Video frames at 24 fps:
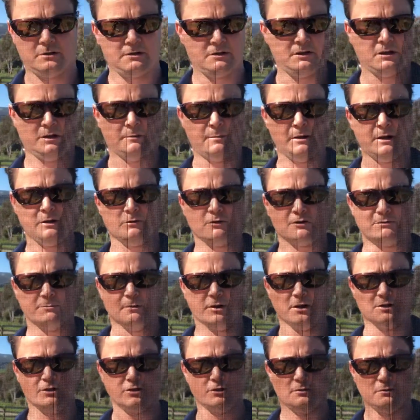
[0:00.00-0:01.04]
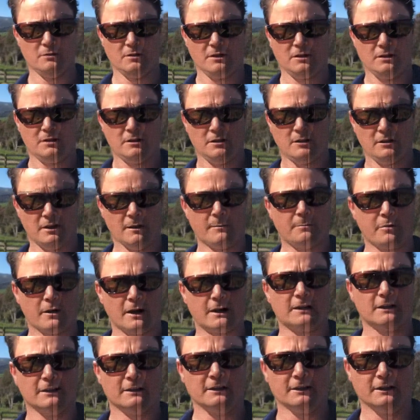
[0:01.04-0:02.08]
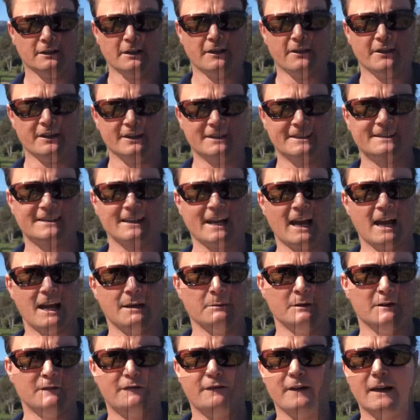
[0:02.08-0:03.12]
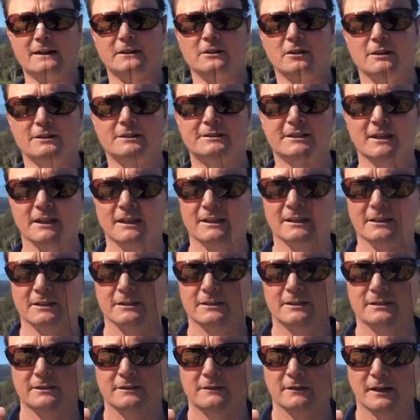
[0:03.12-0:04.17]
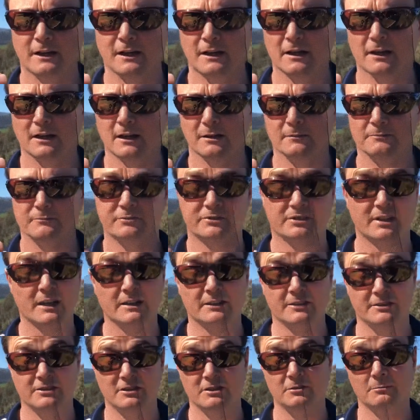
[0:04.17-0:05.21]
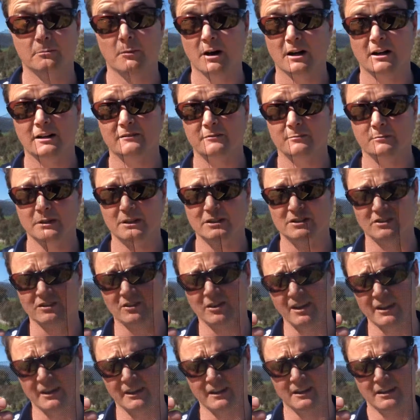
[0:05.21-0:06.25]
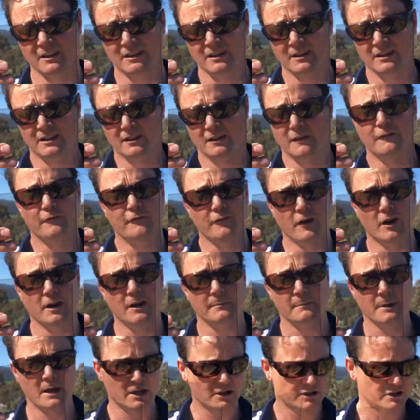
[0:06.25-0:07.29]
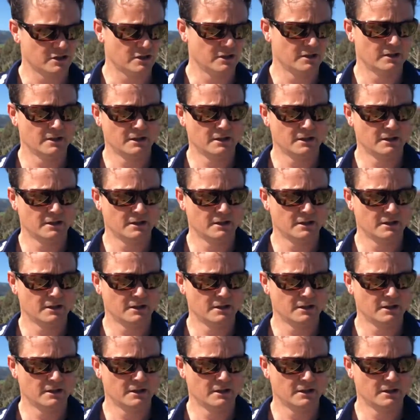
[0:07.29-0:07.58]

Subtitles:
In appearance, mind you, they're practically the same. In fact, I'd say the stainless steel might even be slightly finer mesh.